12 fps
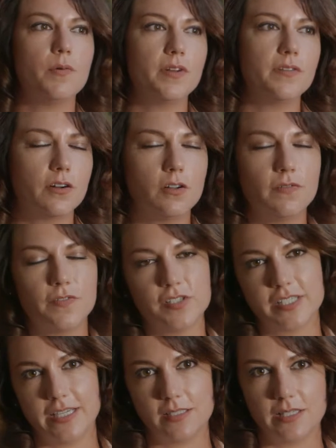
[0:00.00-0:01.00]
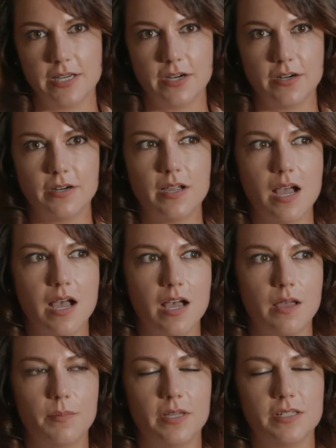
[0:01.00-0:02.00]
When a girl first gets here,
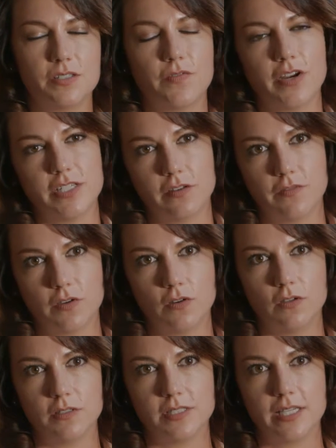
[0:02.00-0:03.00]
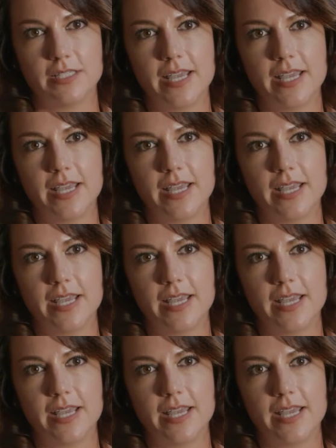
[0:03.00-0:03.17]
it is very difficult.